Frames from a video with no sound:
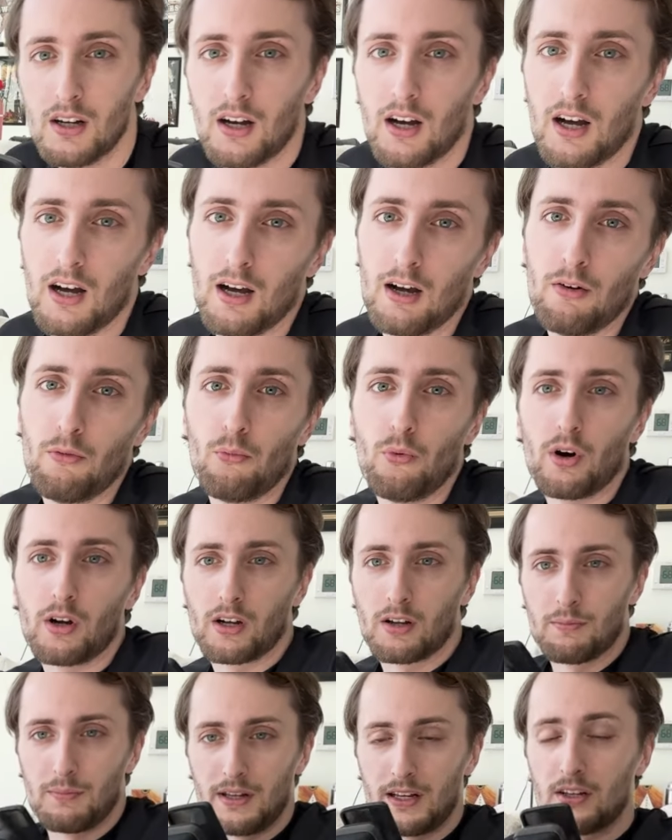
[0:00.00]
uh, what
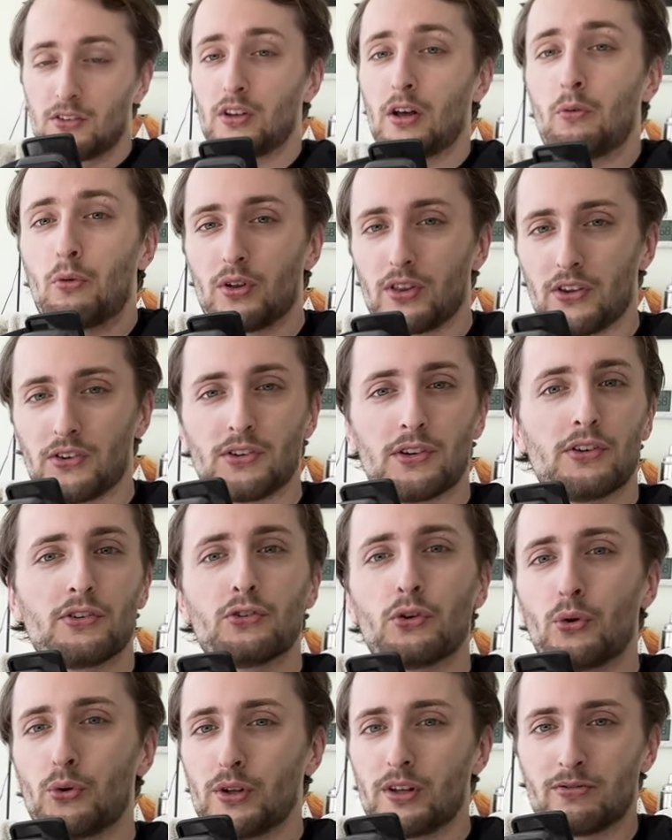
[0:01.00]
could be because I want this to
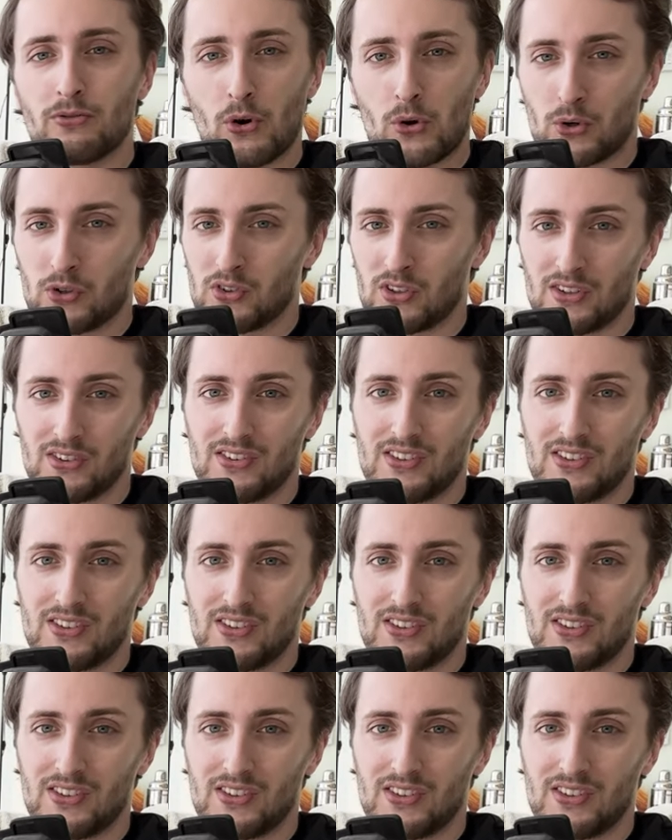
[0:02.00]
solely focus on